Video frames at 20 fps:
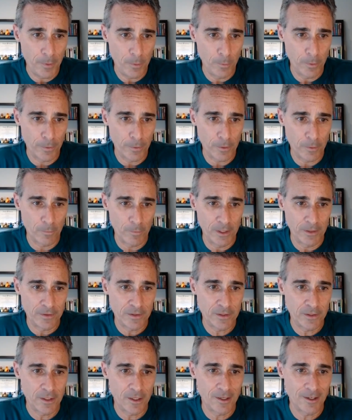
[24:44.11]
with the
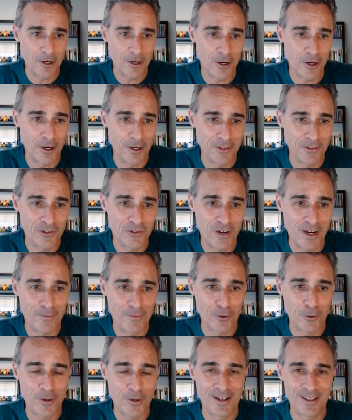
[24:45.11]
Ritz Cards
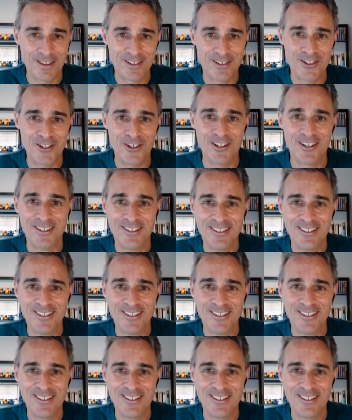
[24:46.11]
travel credit this year?